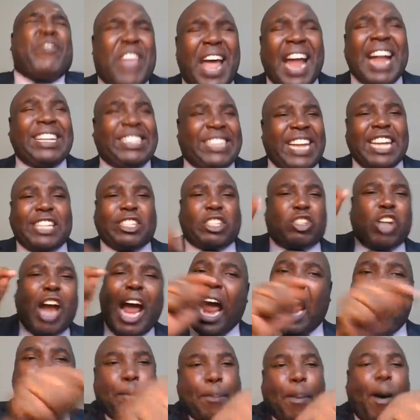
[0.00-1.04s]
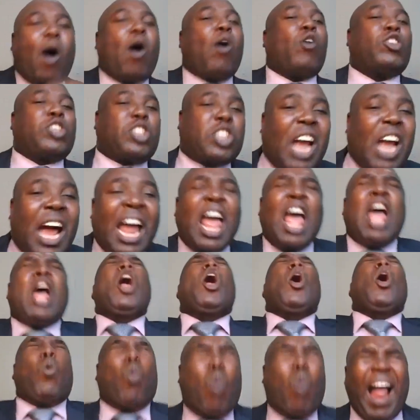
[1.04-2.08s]
The disciples,
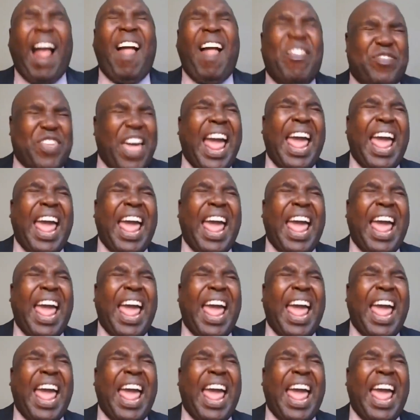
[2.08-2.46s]
when